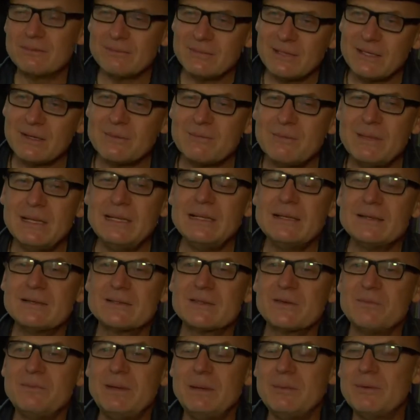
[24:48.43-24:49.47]
you know
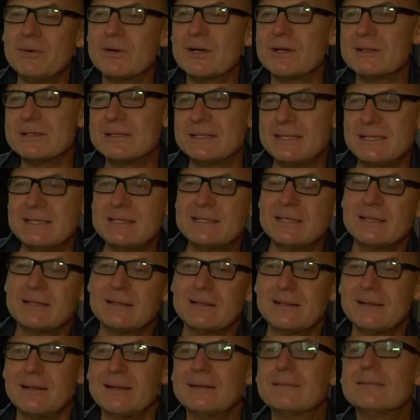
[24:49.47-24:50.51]
millions of people
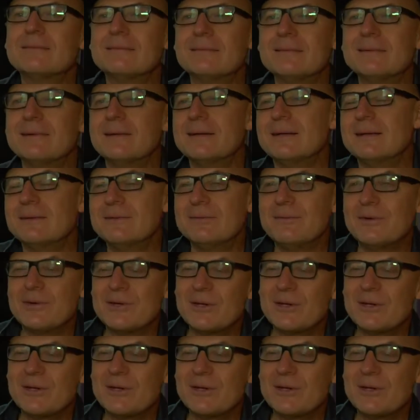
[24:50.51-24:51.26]
consistently okay.